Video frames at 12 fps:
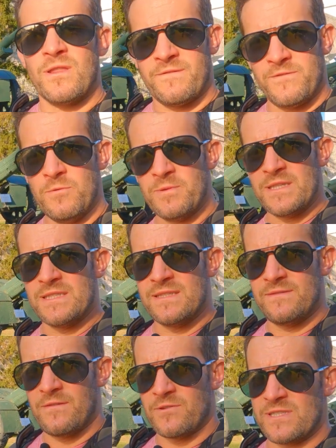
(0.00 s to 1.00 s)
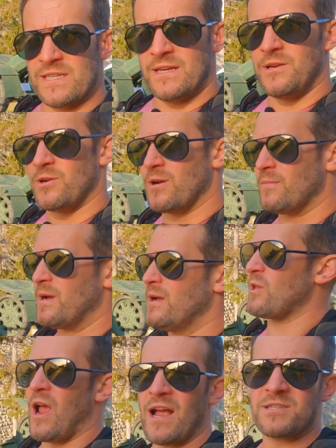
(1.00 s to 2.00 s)
one of the few places I've ever seen in Europe
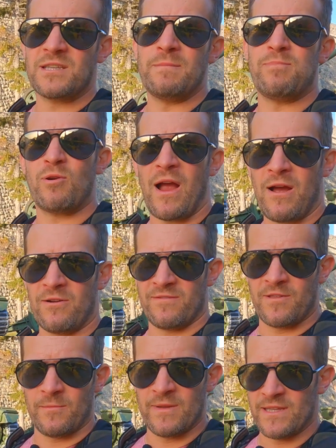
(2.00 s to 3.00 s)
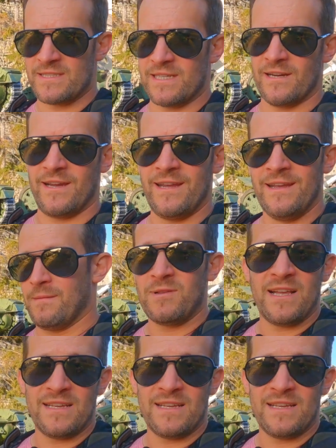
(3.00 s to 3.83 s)
where they're actually proud of their military. And I'm